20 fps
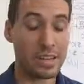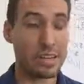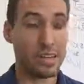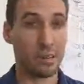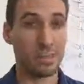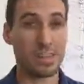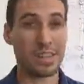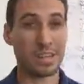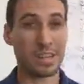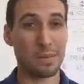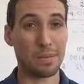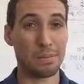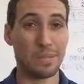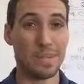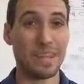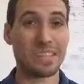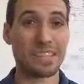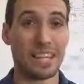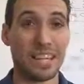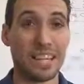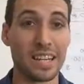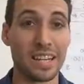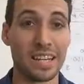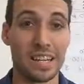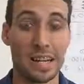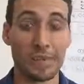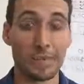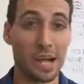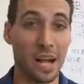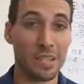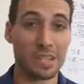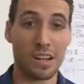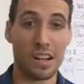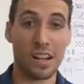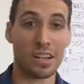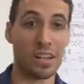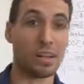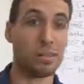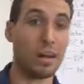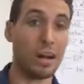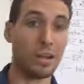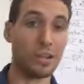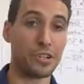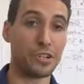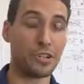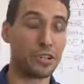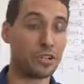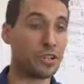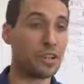And when I say big ticket, I'm not talking about your